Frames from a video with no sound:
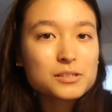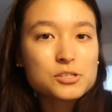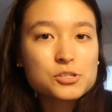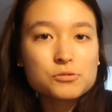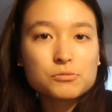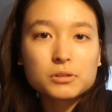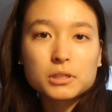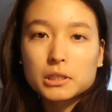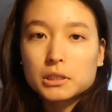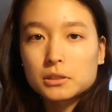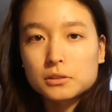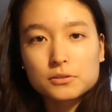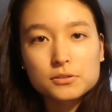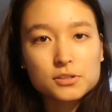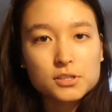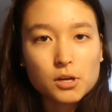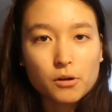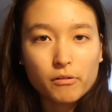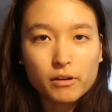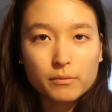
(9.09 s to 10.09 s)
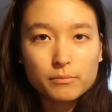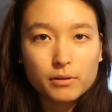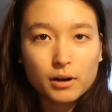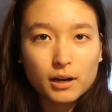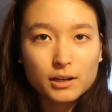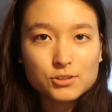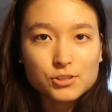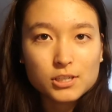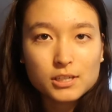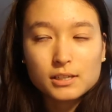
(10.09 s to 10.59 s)
do a little sewing
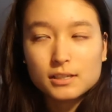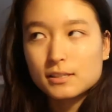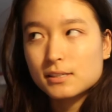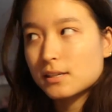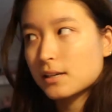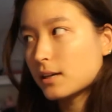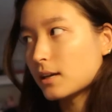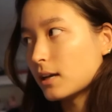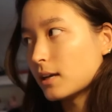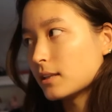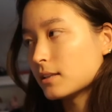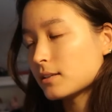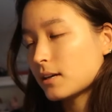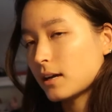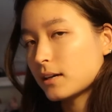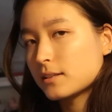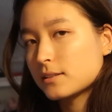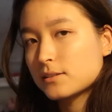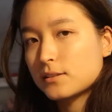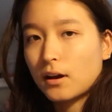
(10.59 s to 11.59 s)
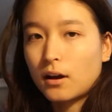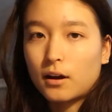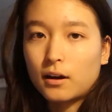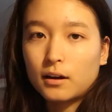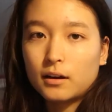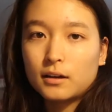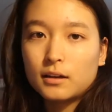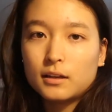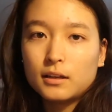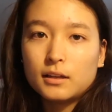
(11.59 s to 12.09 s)
project and I
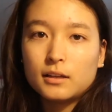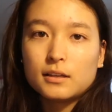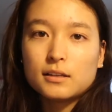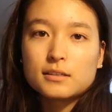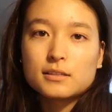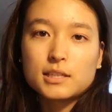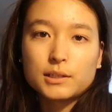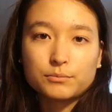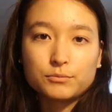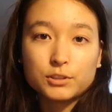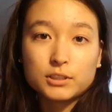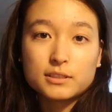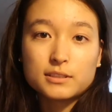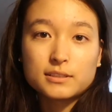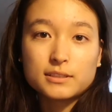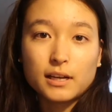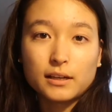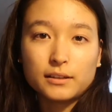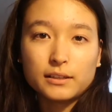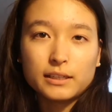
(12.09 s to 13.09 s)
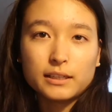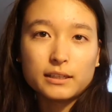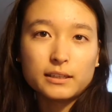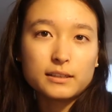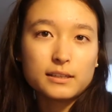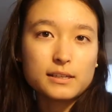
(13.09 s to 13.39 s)
saw someone selling